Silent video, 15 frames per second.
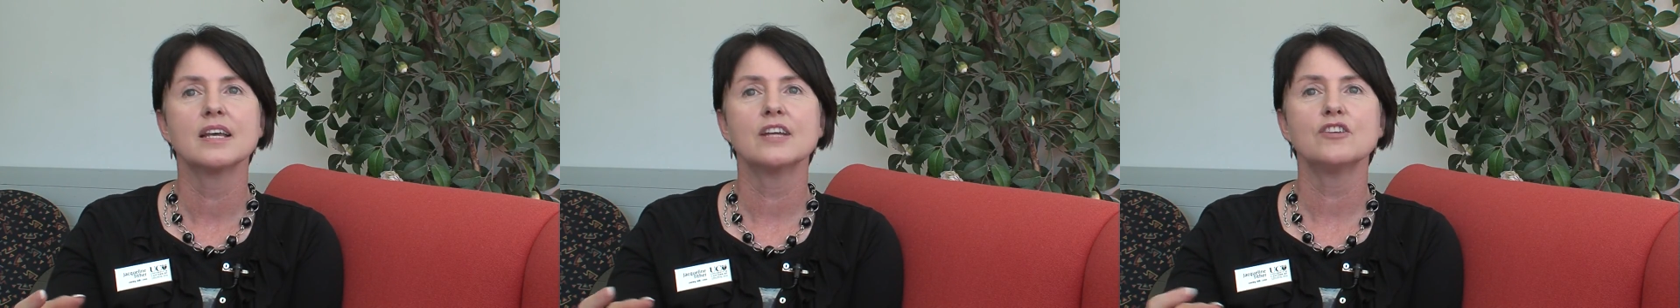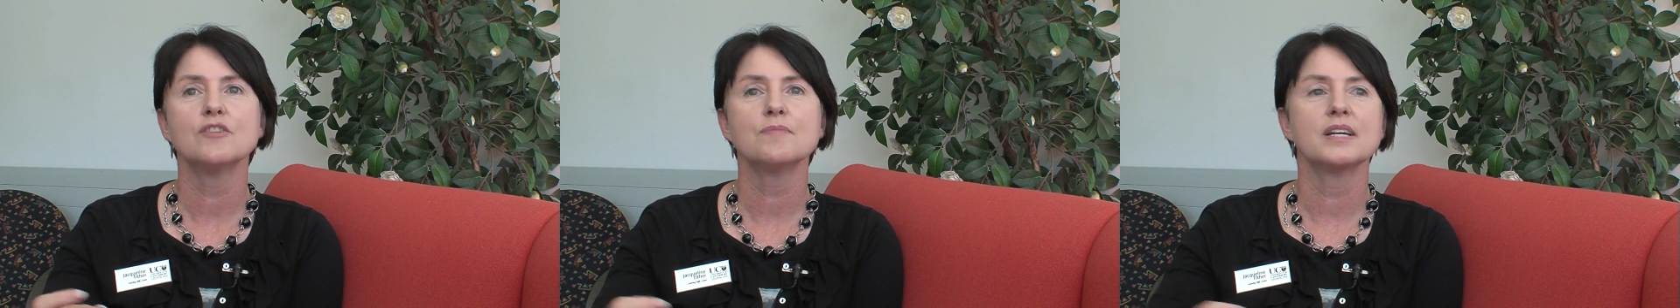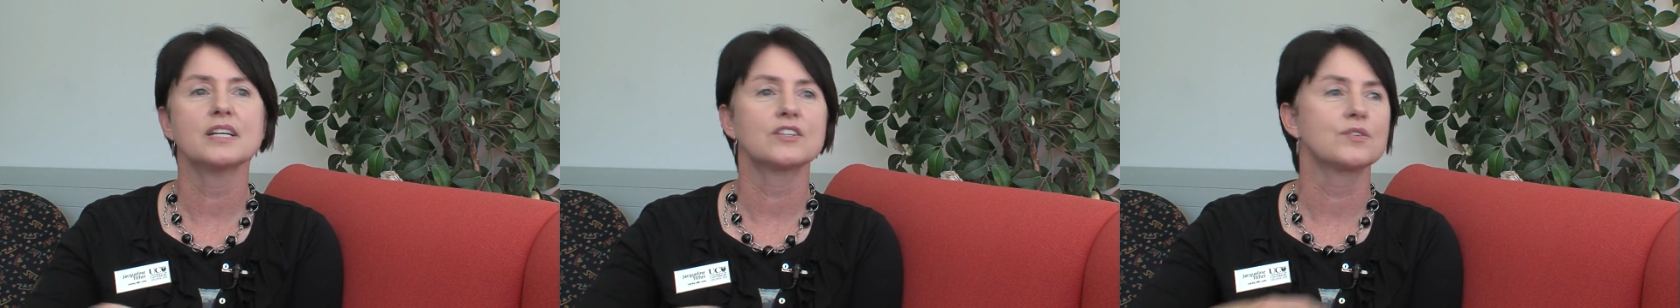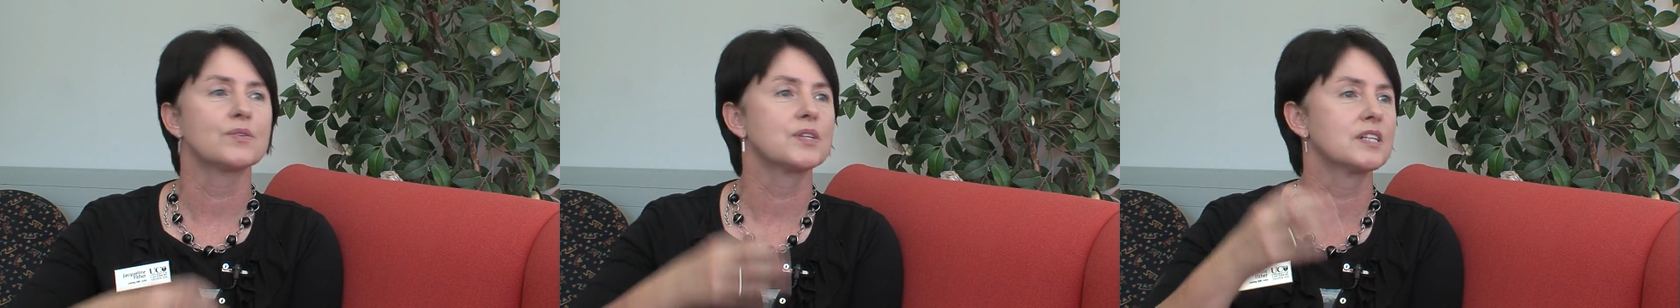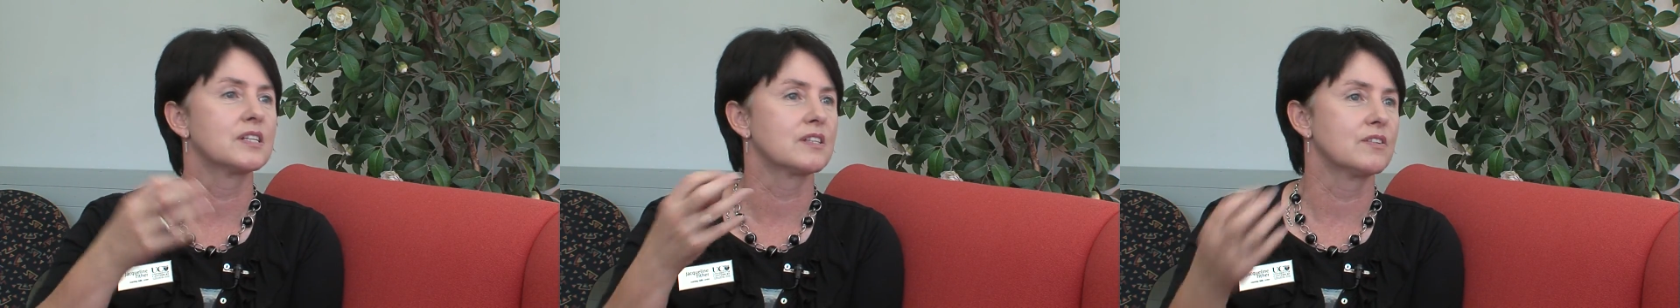and you make
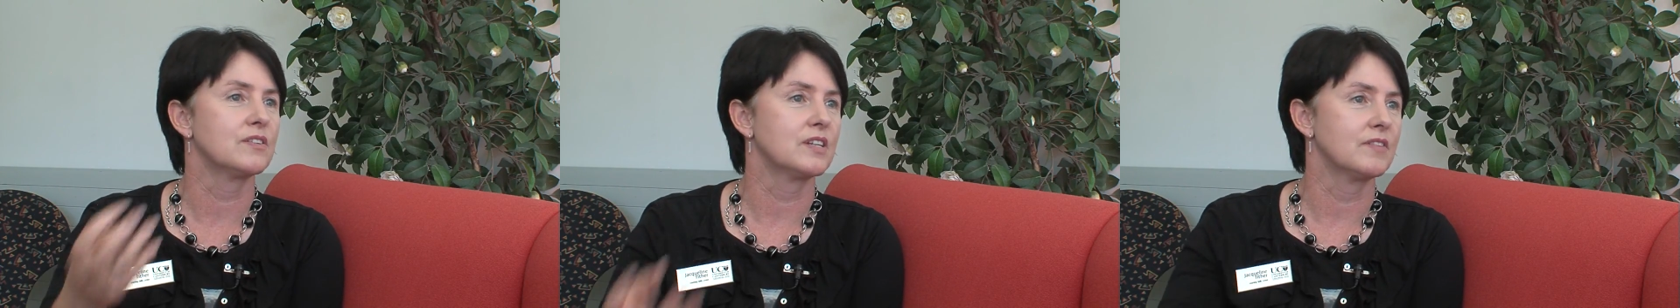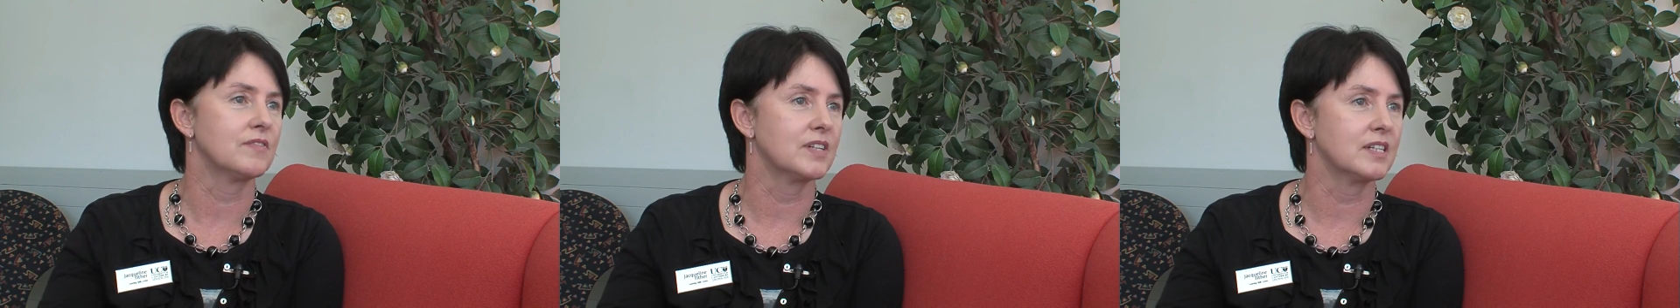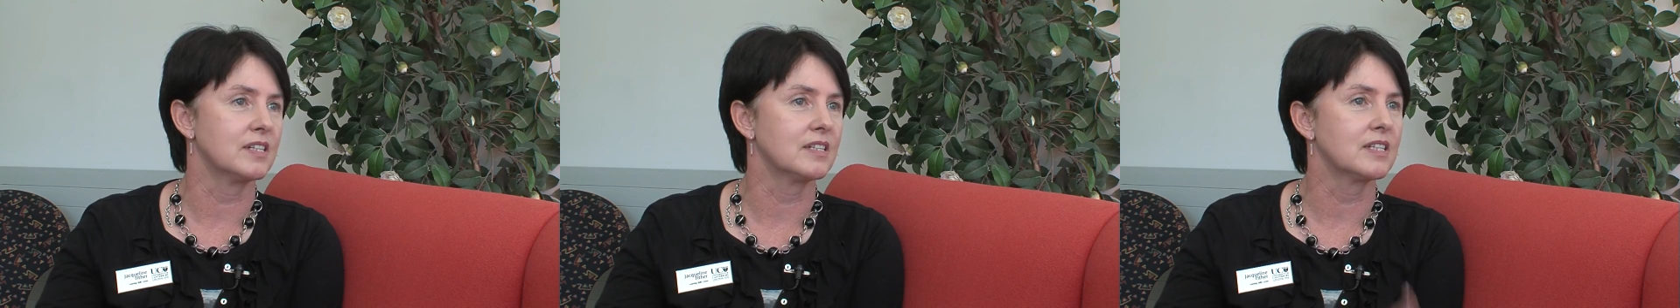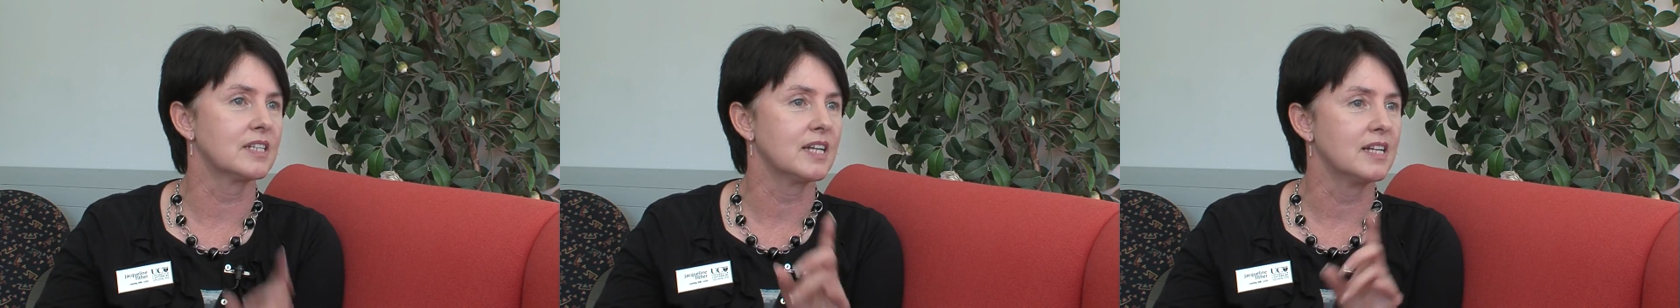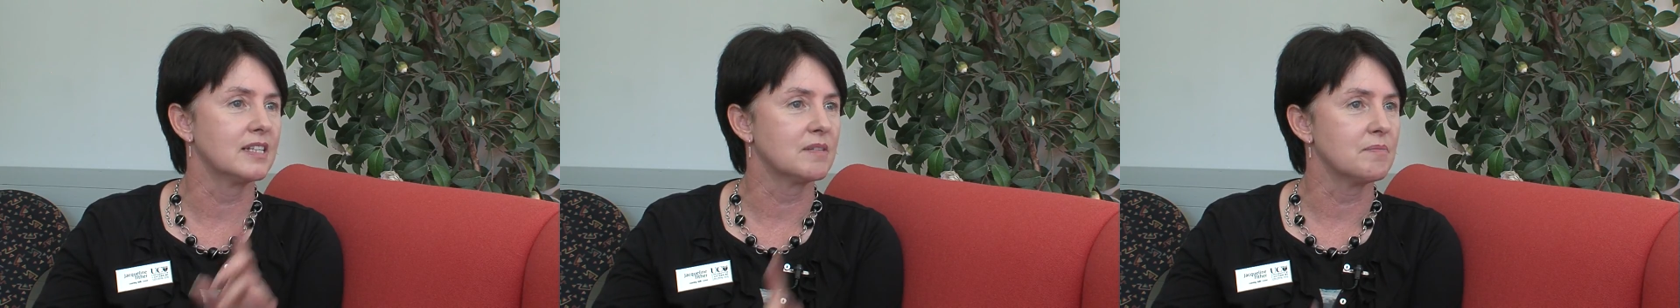sure that it's good evidence,
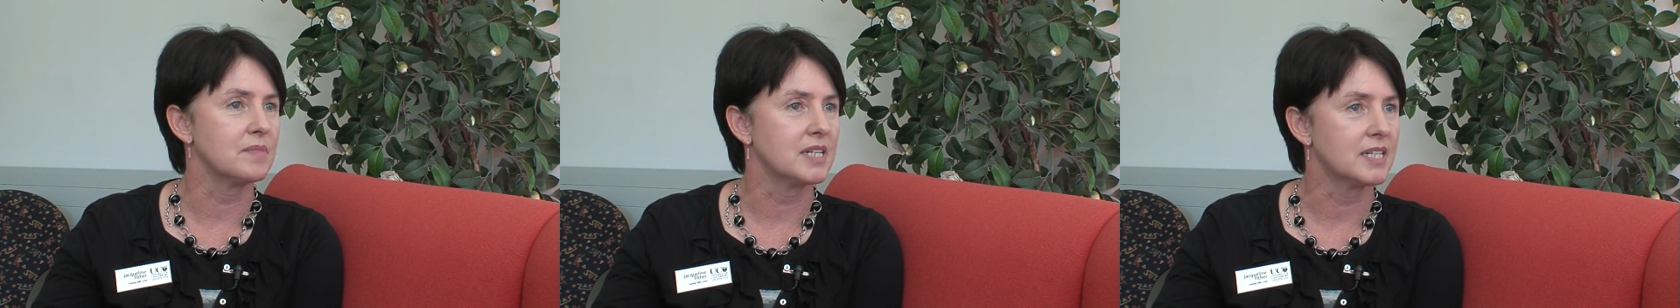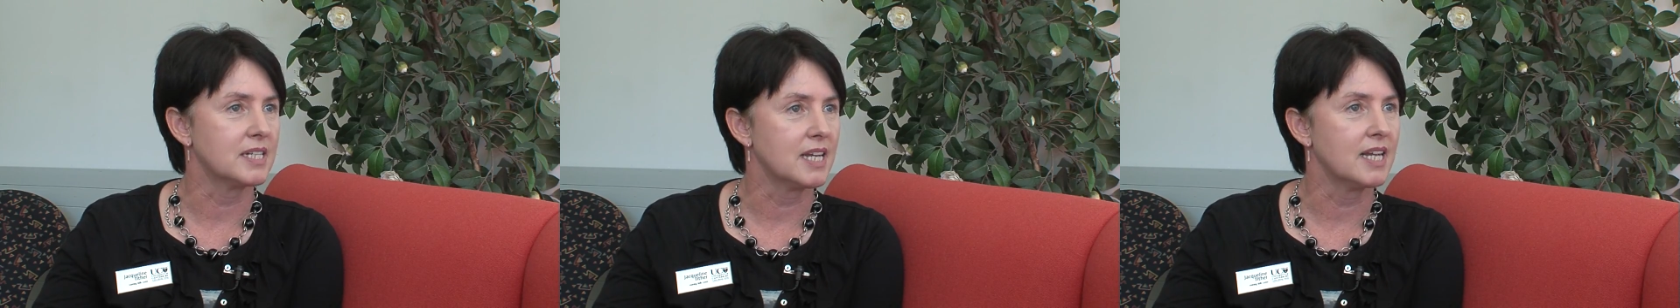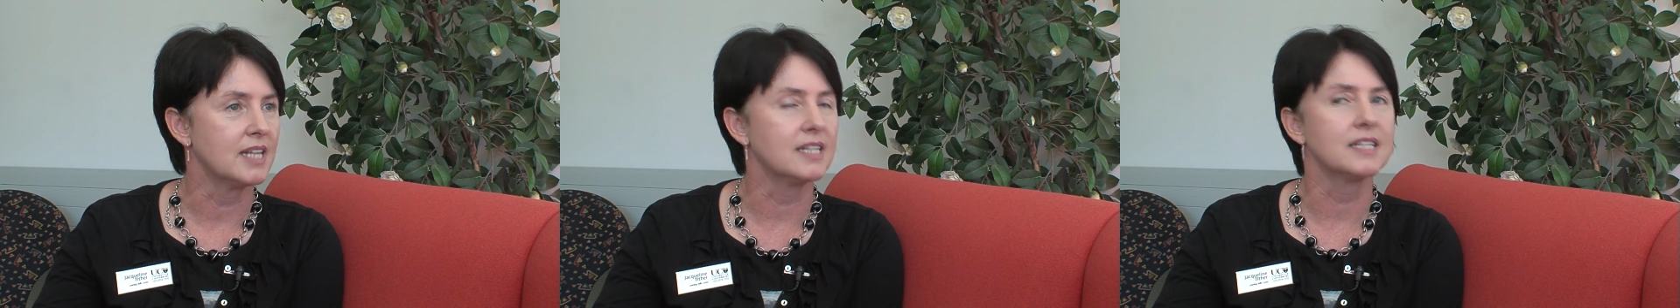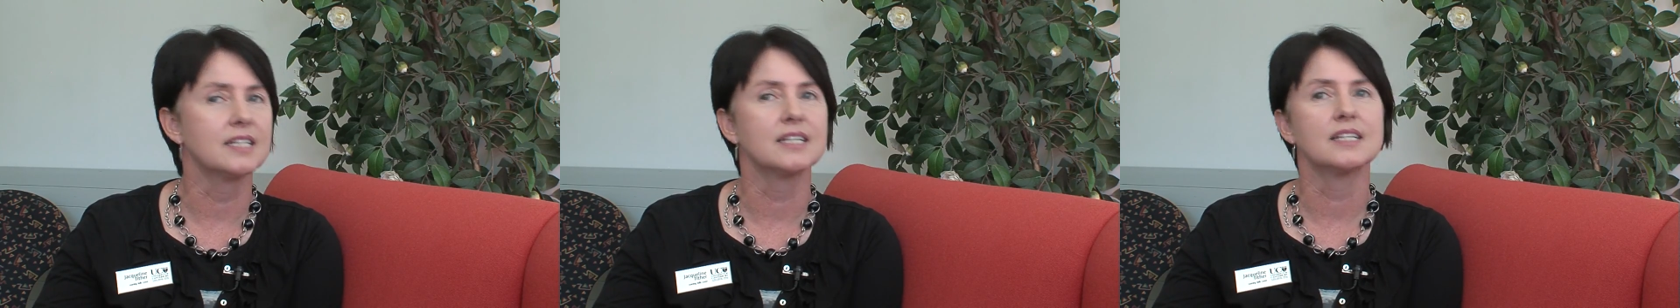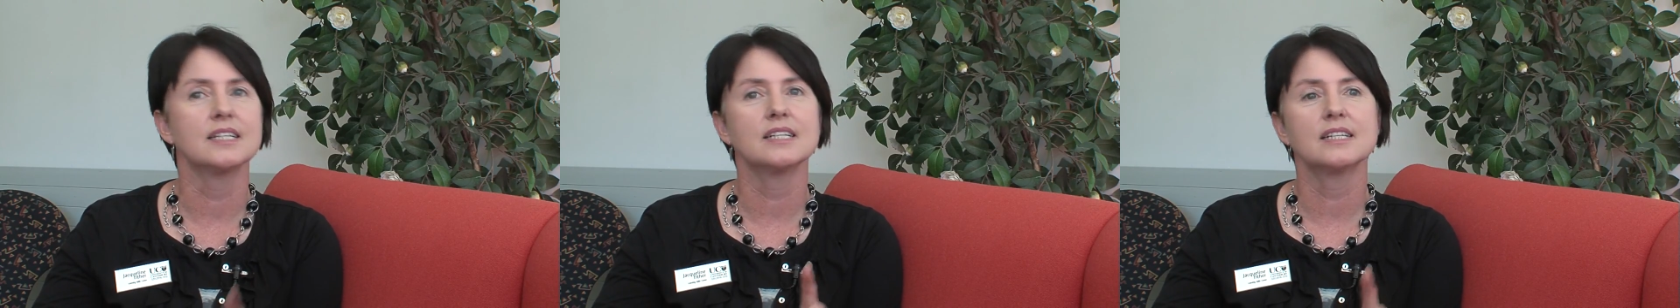that it hasn't been
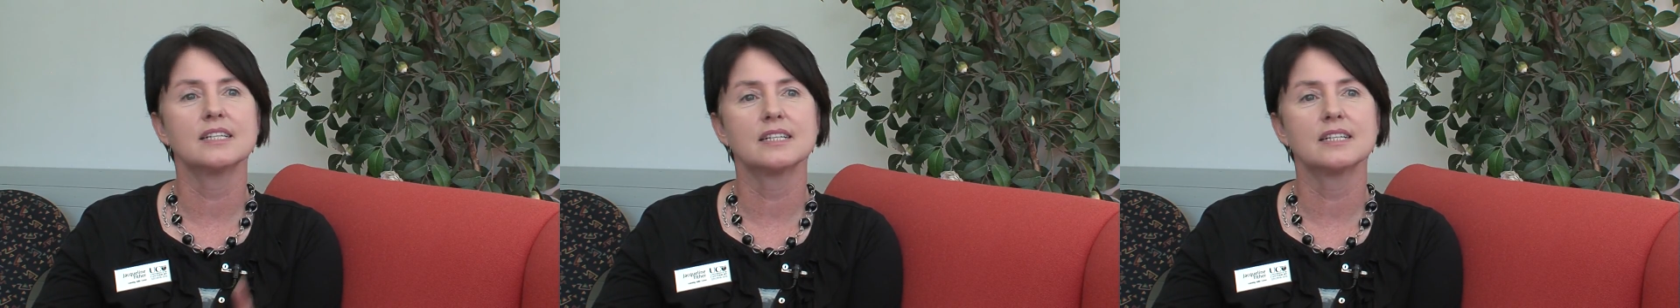tainted.